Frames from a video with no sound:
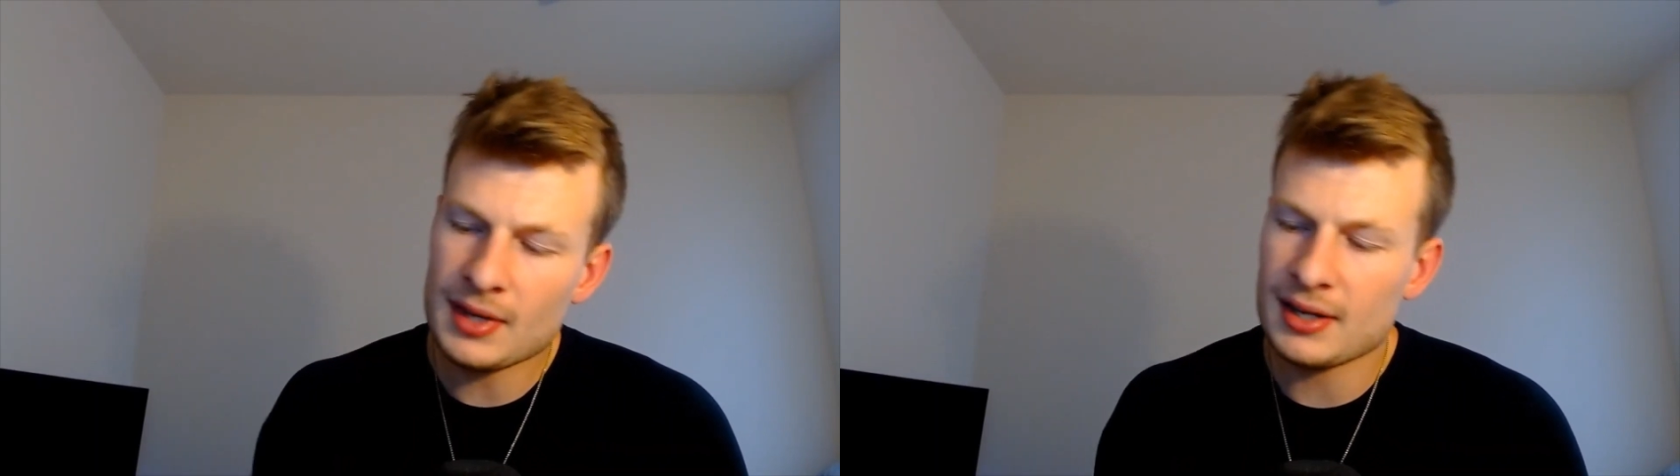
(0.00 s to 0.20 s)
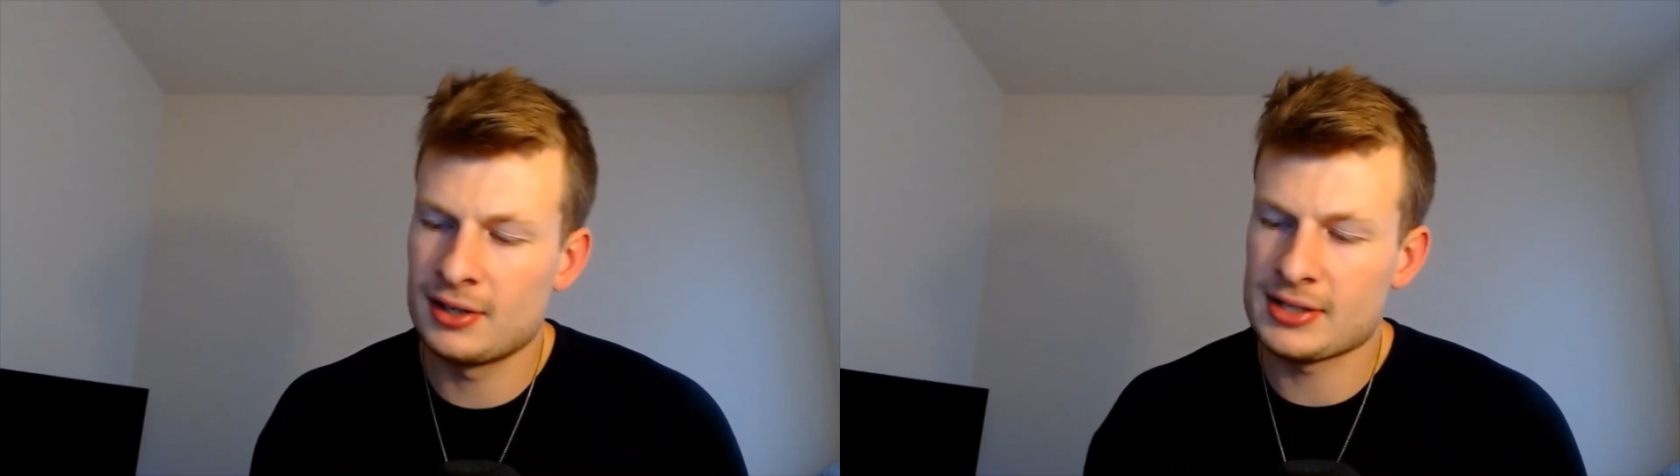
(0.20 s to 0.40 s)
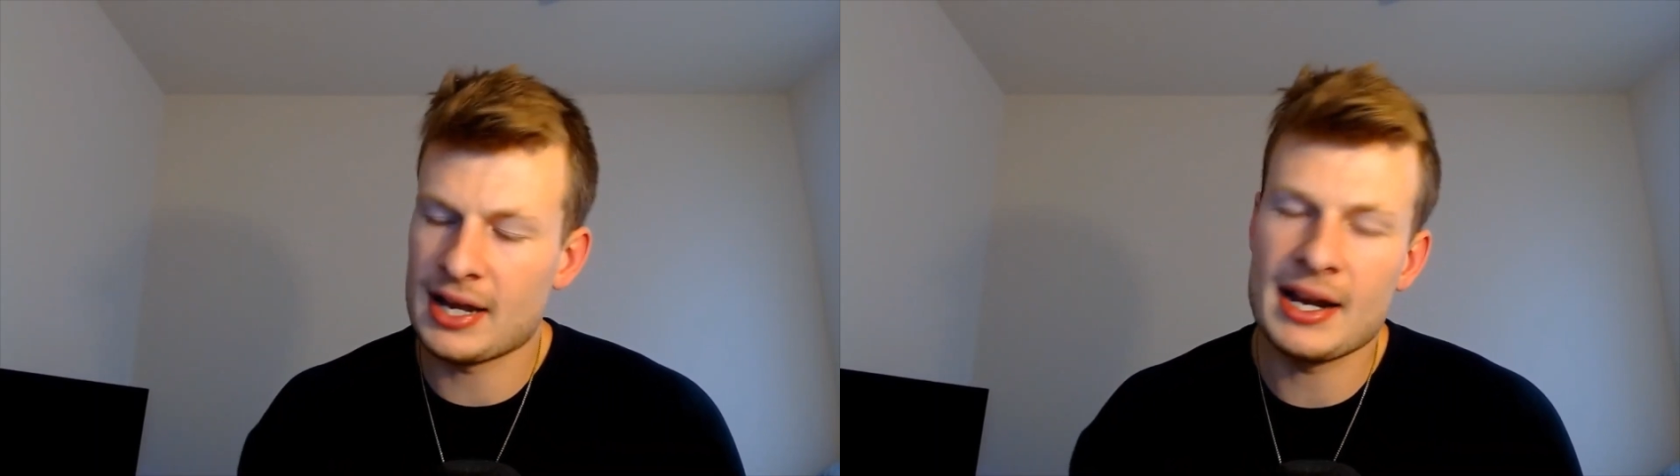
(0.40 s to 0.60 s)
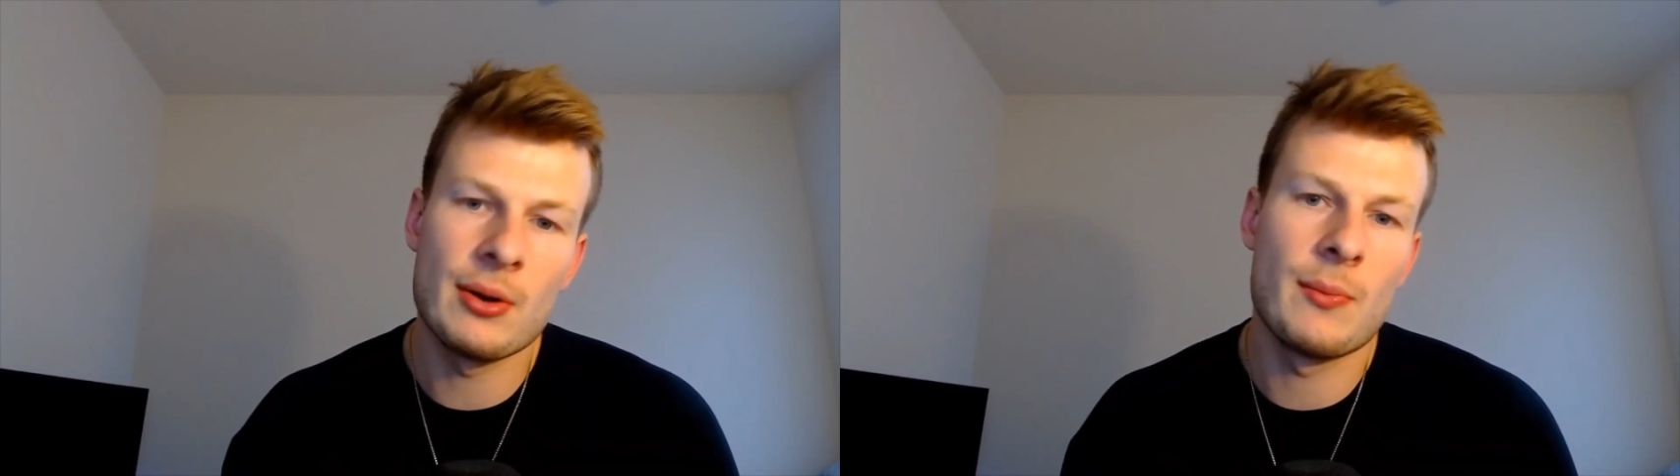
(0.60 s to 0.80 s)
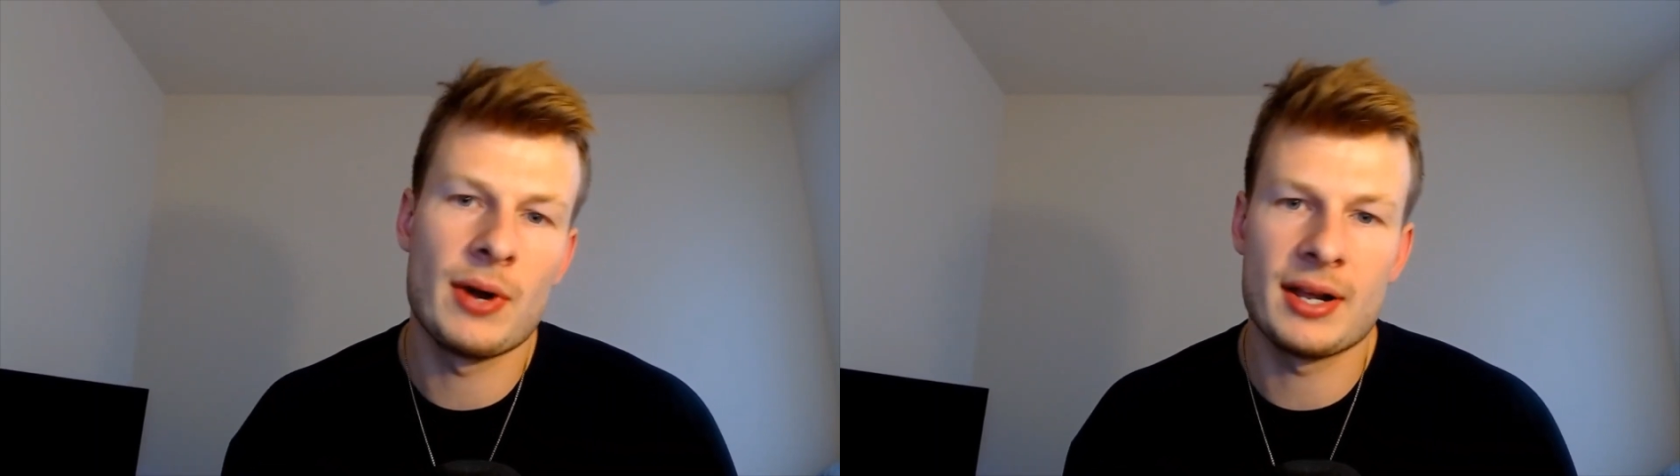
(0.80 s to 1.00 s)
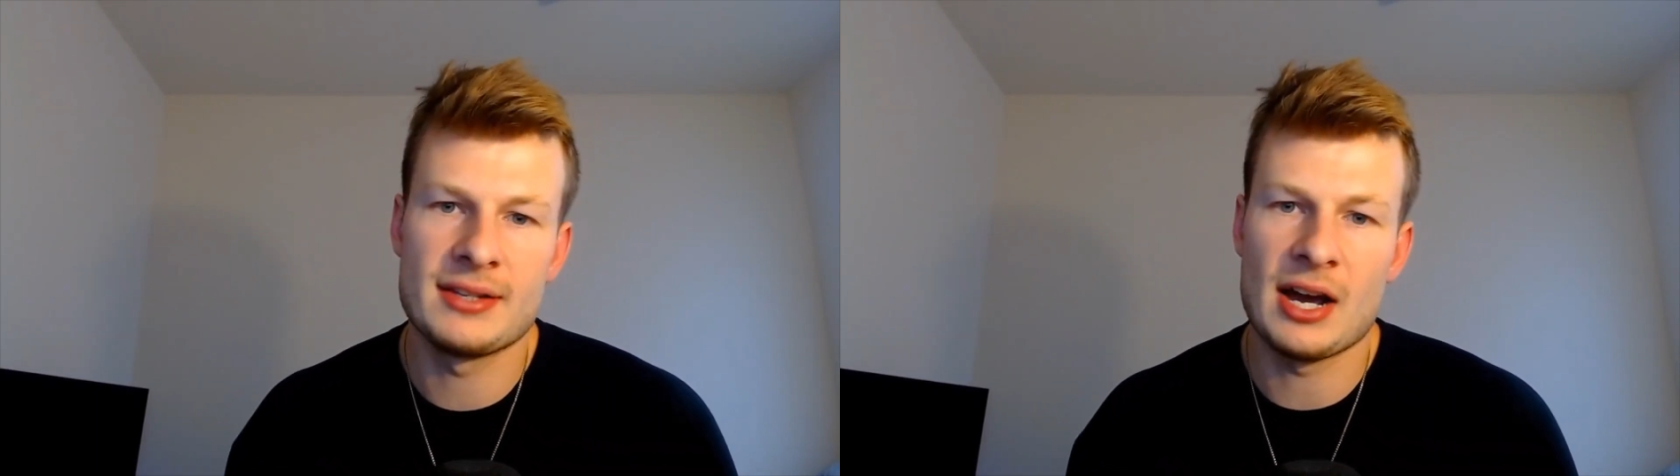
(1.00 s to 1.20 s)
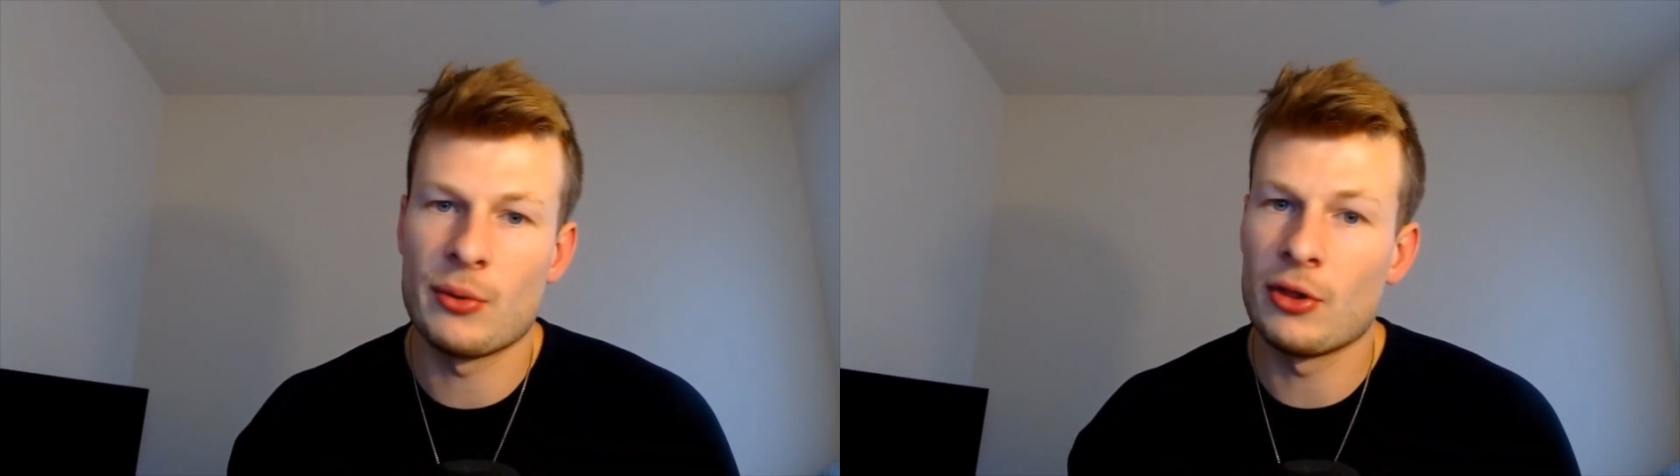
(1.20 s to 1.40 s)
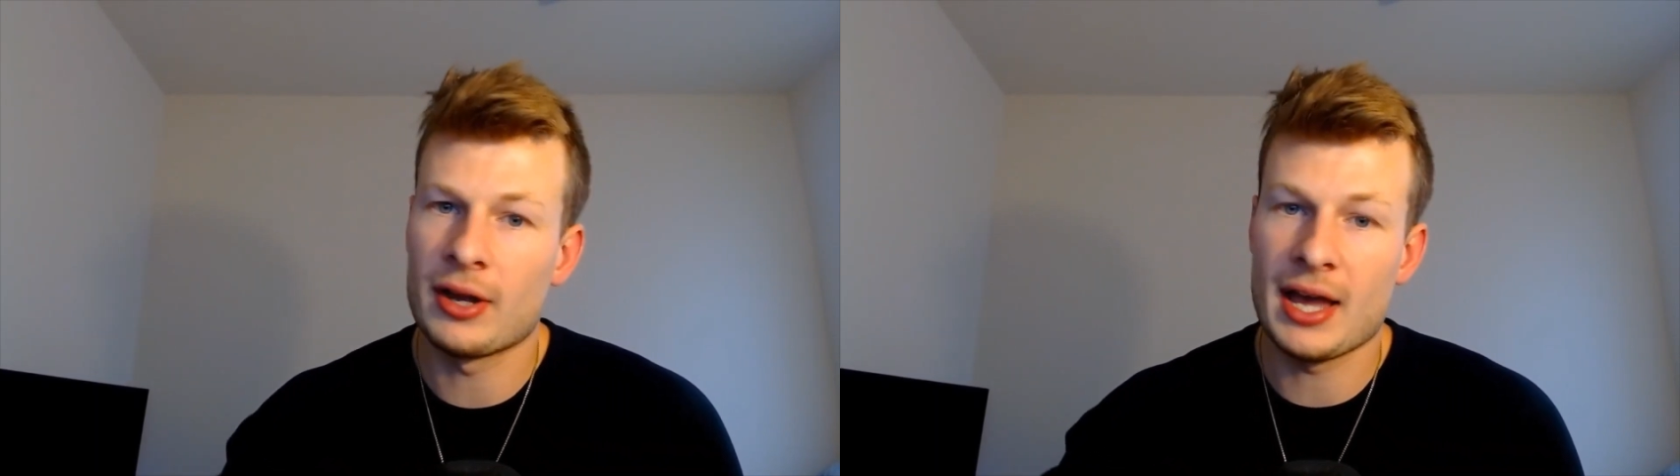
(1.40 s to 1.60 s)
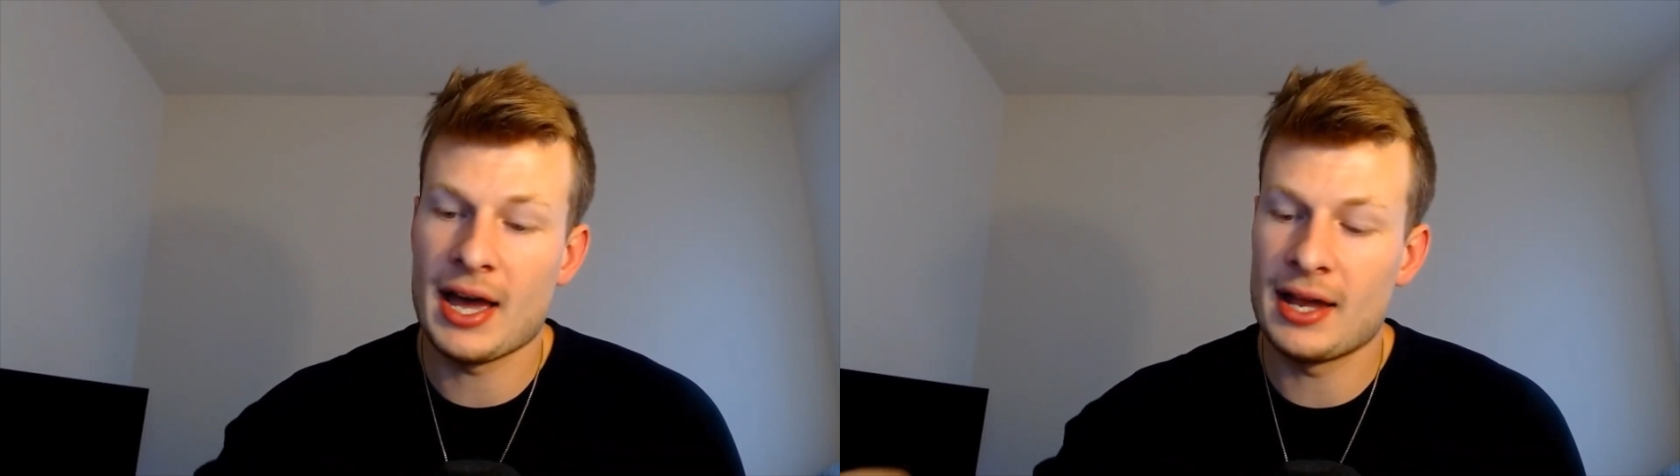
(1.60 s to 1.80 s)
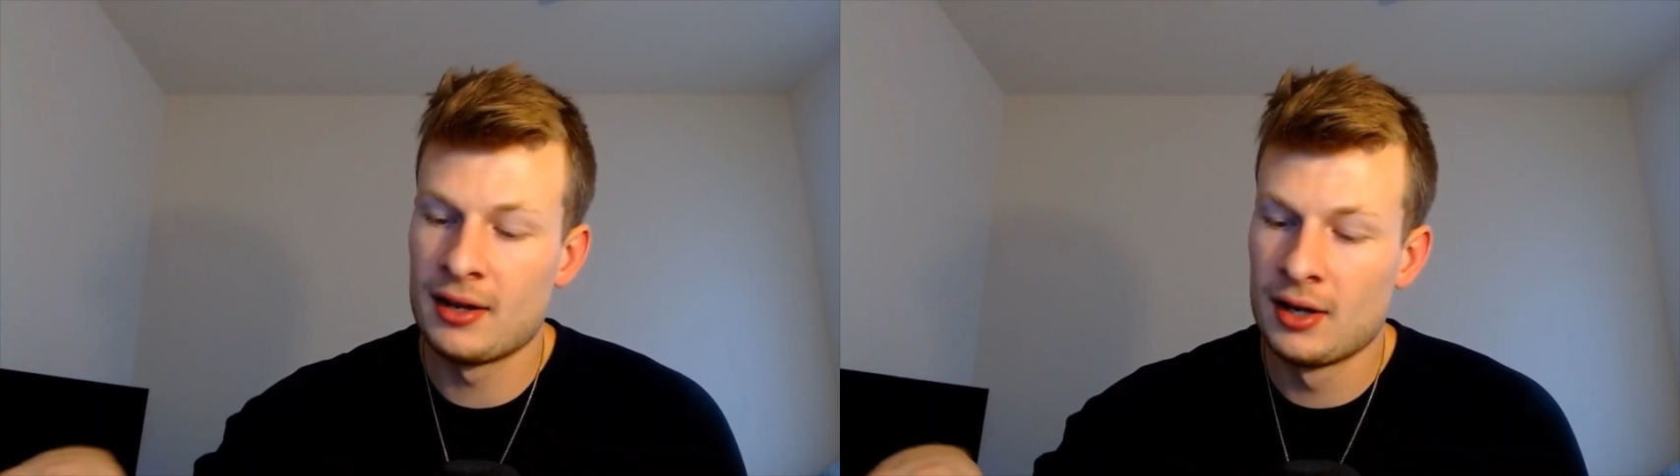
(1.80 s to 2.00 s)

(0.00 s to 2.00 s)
here's kind of how we break it down. We look at